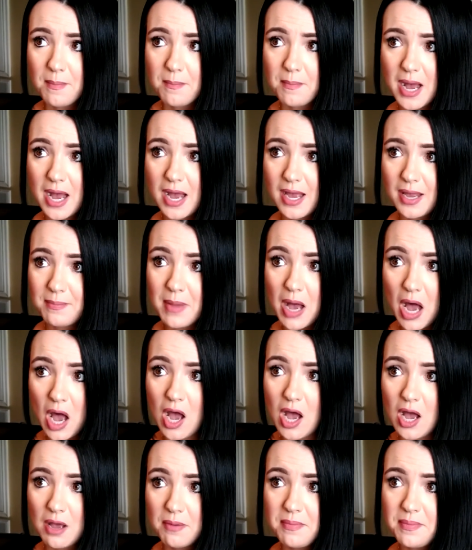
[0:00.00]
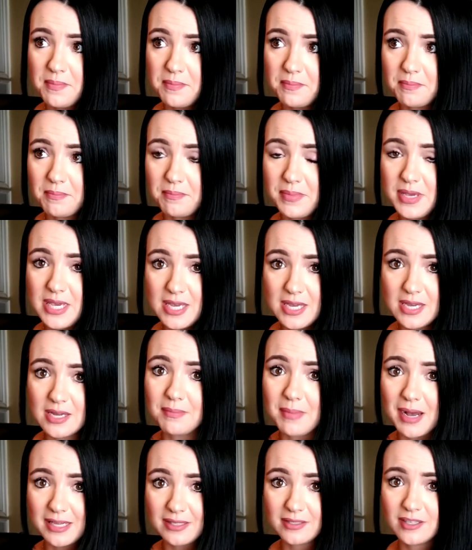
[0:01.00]
My mom, me,
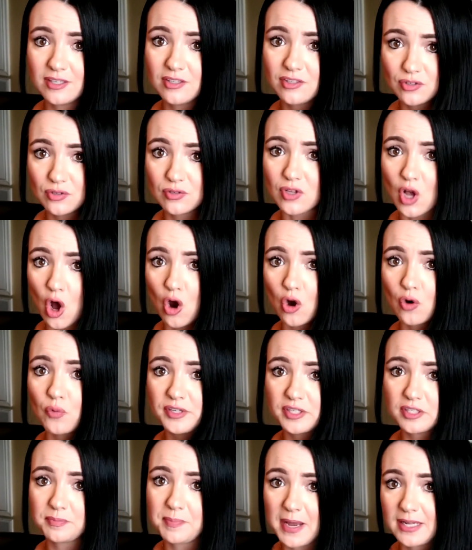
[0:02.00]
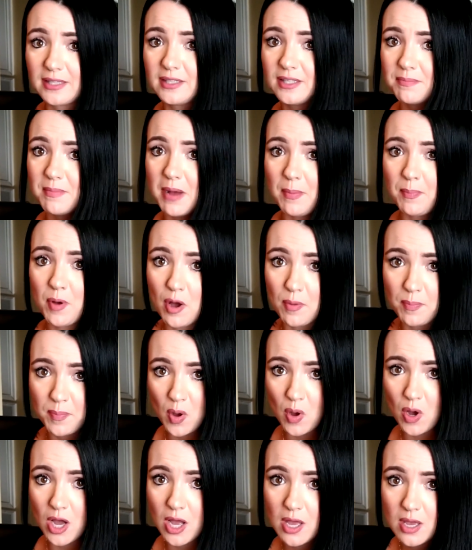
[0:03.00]
and my sisters all respected my
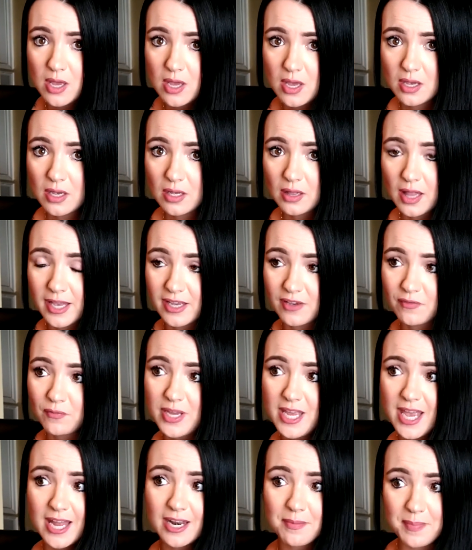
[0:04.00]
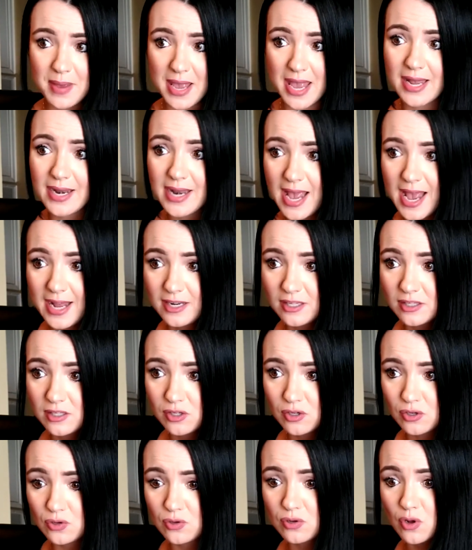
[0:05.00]
papa. Like if we had a bad
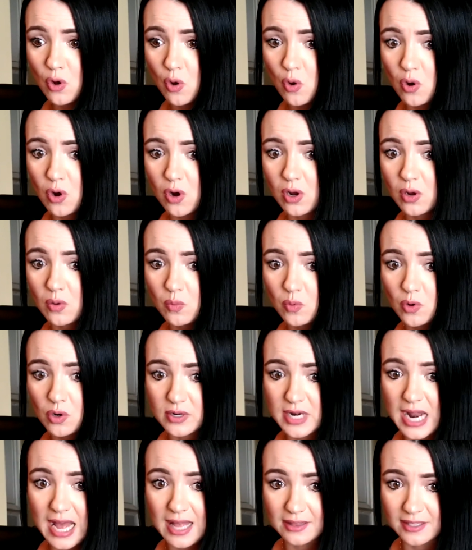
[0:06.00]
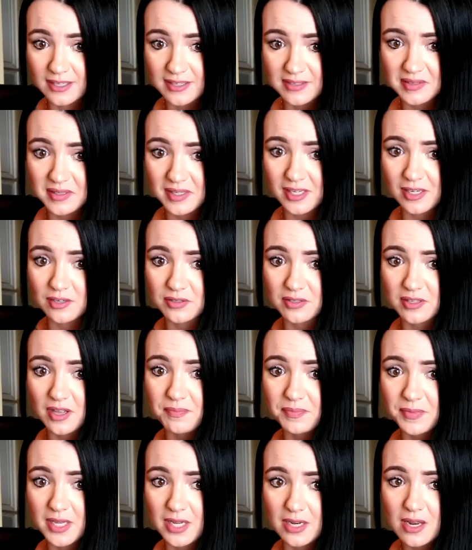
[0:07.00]
attitude or were not listening or
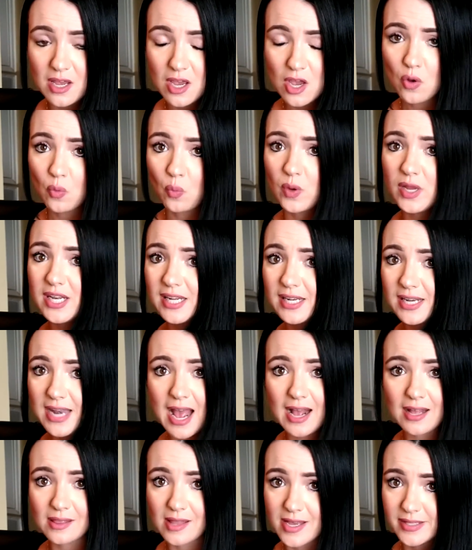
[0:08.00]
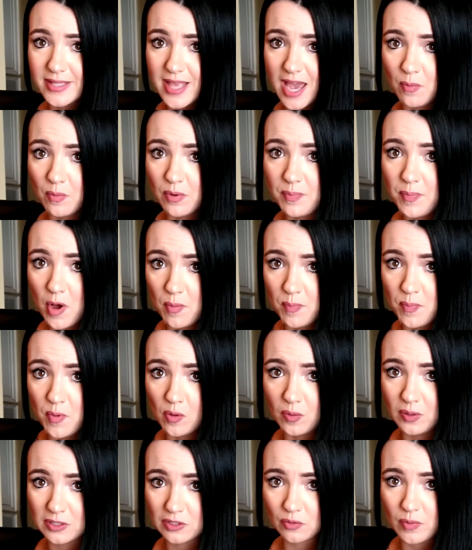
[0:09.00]
something, we didn't act like that when
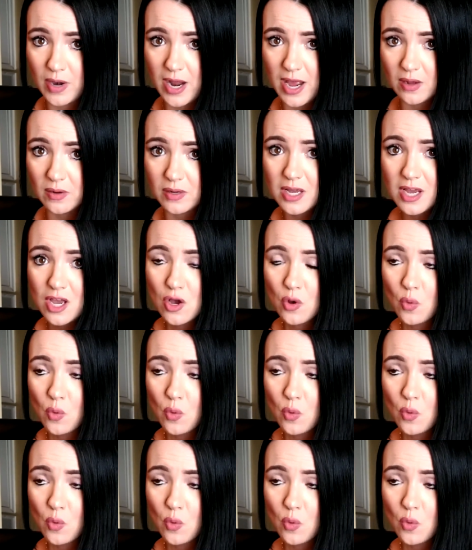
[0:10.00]
papa was around.